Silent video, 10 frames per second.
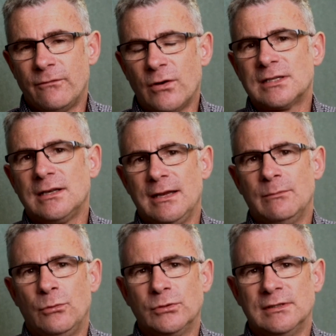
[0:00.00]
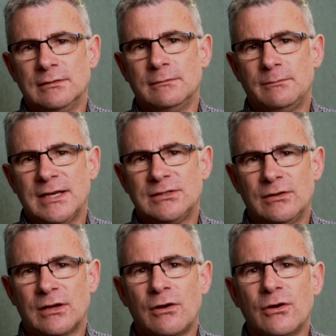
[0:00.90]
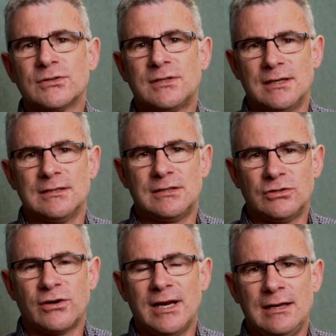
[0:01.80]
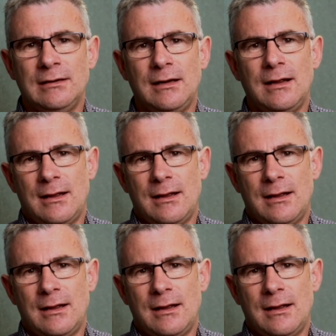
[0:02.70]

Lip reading: vitally important based on the cost it is to train